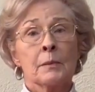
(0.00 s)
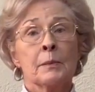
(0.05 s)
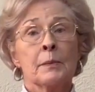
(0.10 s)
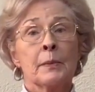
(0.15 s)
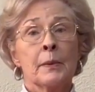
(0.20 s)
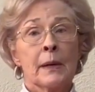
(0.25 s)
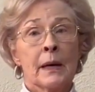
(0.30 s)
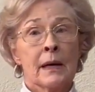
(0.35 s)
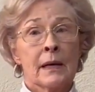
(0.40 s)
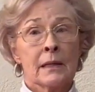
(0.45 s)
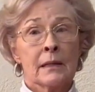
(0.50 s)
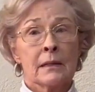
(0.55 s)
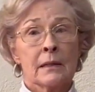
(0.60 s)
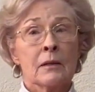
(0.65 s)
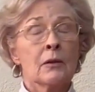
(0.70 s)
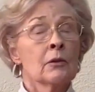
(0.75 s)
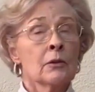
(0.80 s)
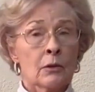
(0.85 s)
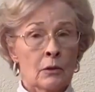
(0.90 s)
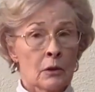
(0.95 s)

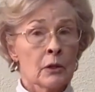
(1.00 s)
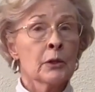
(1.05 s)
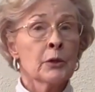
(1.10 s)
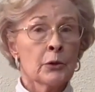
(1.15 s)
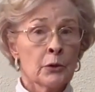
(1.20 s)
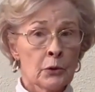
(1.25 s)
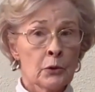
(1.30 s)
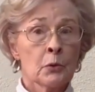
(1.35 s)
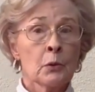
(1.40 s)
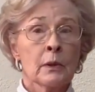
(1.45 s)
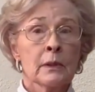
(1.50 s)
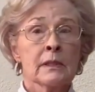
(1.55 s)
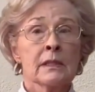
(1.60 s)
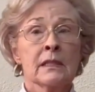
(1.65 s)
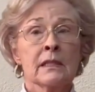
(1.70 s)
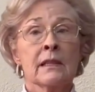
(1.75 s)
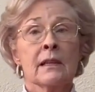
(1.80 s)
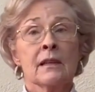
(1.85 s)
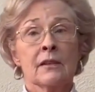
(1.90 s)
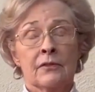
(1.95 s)
who was
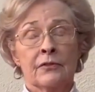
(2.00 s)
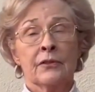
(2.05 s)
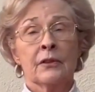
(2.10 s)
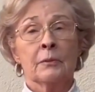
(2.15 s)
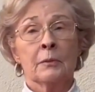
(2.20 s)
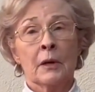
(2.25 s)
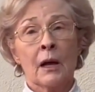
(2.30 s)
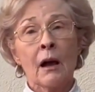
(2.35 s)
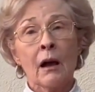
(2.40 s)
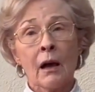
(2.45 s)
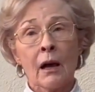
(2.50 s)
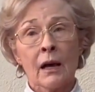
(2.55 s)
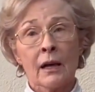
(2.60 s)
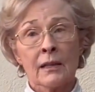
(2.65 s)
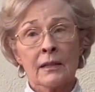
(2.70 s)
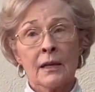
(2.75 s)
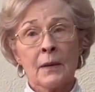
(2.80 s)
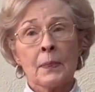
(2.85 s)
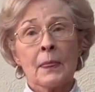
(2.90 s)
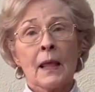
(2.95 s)
sent from God,
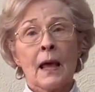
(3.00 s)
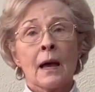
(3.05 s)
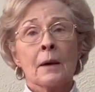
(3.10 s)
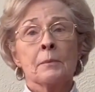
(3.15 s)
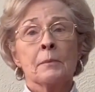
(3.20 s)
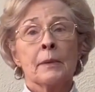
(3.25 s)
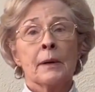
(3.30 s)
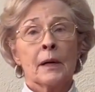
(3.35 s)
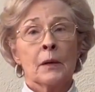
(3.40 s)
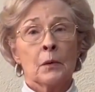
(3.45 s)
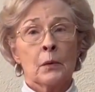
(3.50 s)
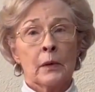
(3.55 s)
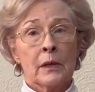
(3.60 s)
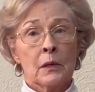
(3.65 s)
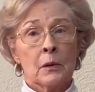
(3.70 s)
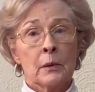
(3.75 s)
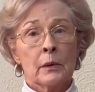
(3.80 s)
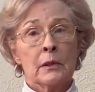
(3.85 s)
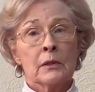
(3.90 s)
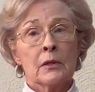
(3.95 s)
but we
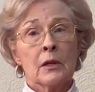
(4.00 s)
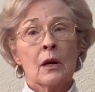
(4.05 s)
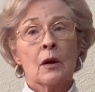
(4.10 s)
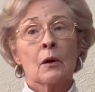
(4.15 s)
will know